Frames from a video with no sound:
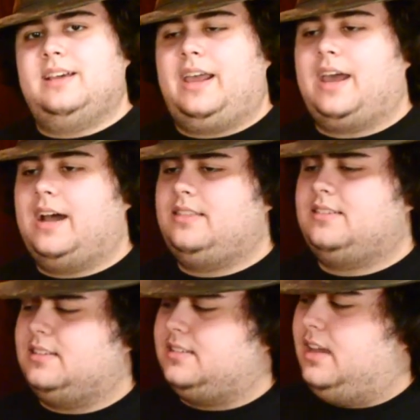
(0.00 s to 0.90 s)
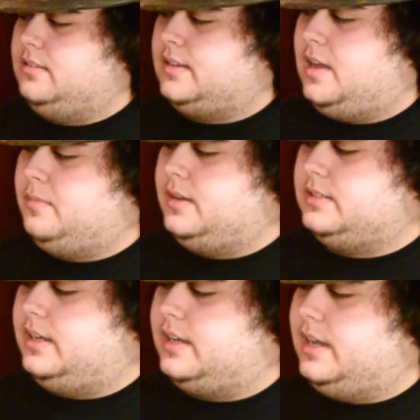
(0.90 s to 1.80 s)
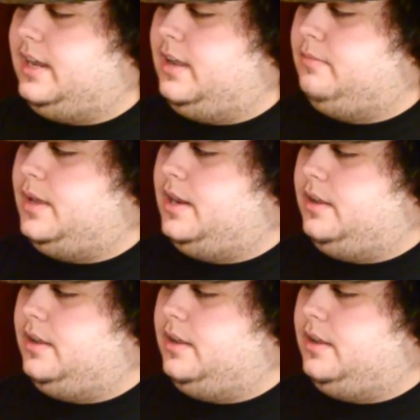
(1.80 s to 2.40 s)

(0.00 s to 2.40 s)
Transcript: I got this the same time as I got Ant-Man